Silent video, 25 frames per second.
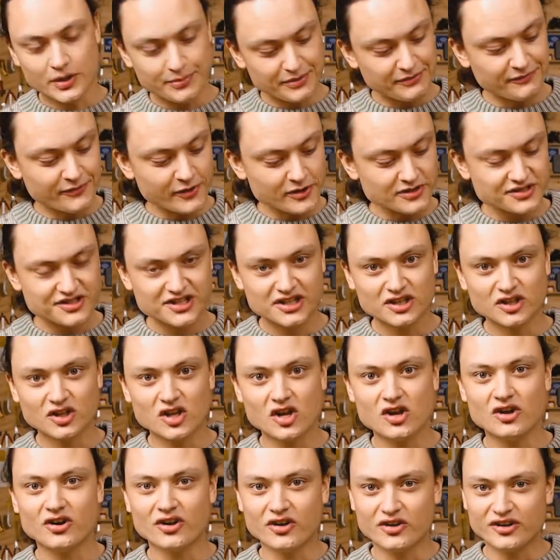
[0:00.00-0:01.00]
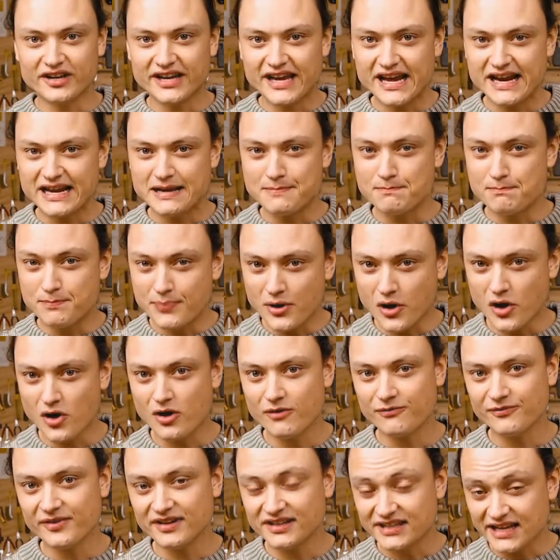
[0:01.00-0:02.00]
I've been focusing a lot on getting
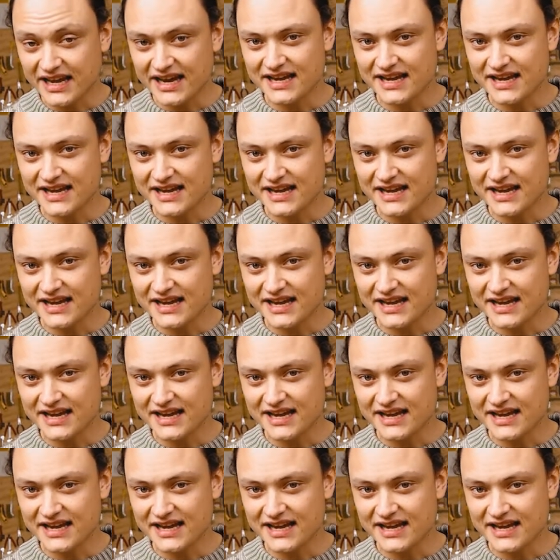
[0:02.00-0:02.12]
perfect